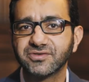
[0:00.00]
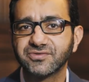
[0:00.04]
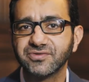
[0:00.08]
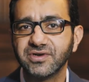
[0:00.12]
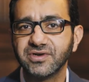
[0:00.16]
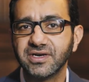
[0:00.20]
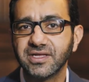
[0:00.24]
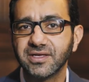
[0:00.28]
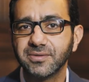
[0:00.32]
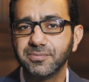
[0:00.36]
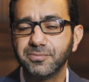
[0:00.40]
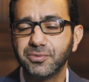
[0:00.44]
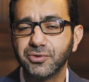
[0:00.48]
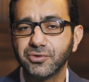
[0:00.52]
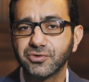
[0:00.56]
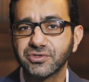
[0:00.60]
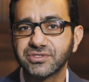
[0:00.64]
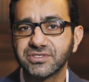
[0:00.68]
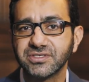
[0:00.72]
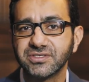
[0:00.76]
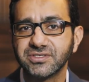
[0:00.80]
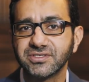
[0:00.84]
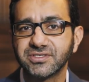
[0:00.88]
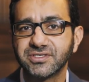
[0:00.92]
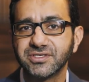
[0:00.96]
it's really
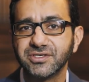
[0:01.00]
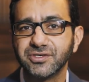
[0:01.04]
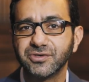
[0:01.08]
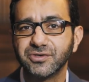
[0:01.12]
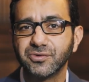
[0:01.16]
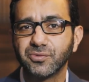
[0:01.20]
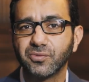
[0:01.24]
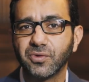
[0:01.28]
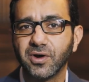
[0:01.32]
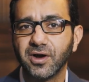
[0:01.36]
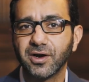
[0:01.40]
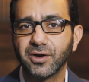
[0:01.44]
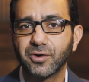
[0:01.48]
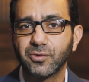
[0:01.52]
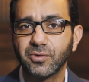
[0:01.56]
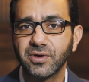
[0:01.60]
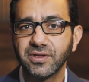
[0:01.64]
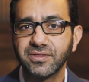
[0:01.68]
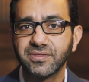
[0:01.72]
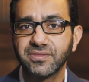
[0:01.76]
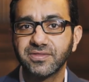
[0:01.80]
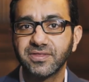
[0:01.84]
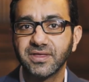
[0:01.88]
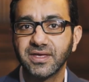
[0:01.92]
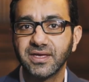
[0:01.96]
important to work
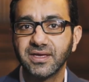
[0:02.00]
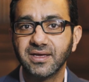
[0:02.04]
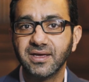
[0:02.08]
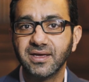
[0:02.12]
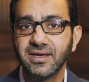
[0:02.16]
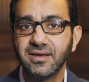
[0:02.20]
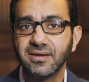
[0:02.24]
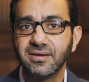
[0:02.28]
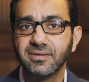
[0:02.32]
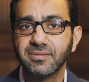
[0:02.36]
with the